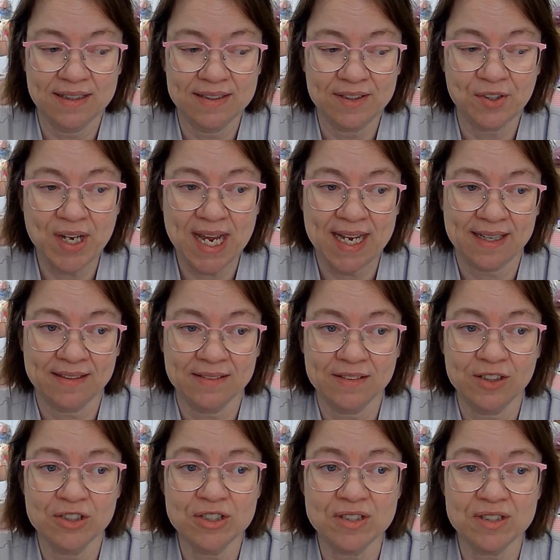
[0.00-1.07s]
okay,
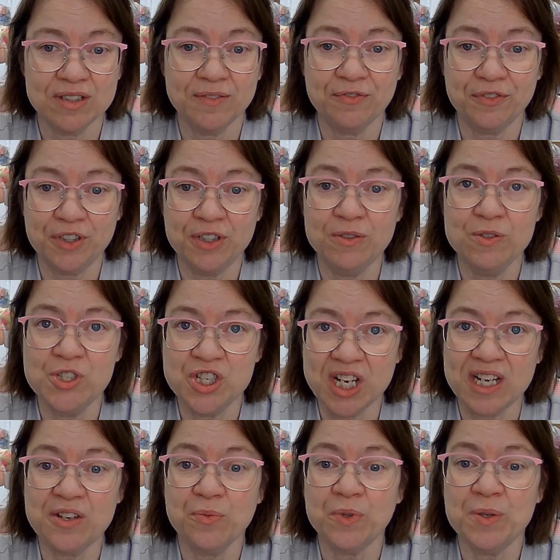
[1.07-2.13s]
there's few
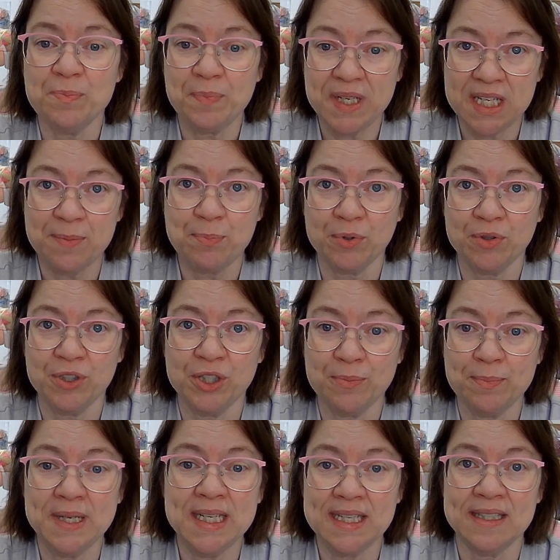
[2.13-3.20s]
genuine people you
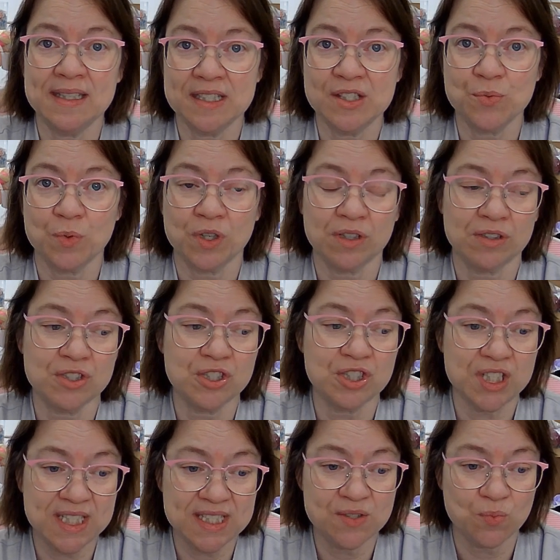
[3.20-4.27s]
meet in this world.
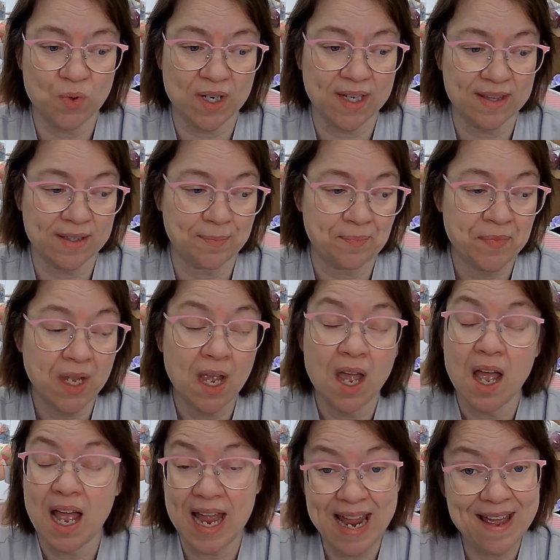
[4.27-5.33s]
She is one of them.
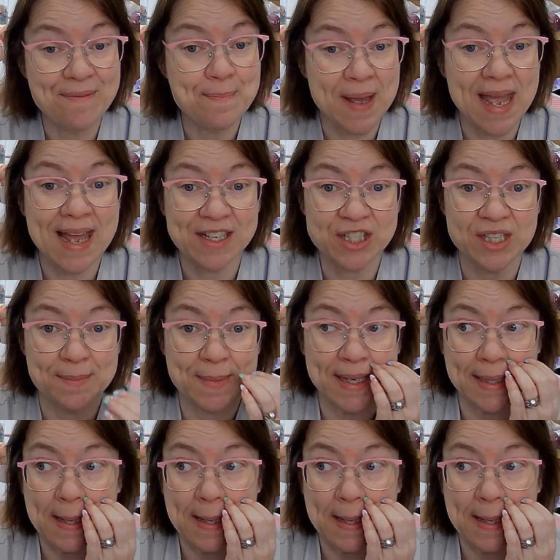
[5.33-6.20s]
I have actually met a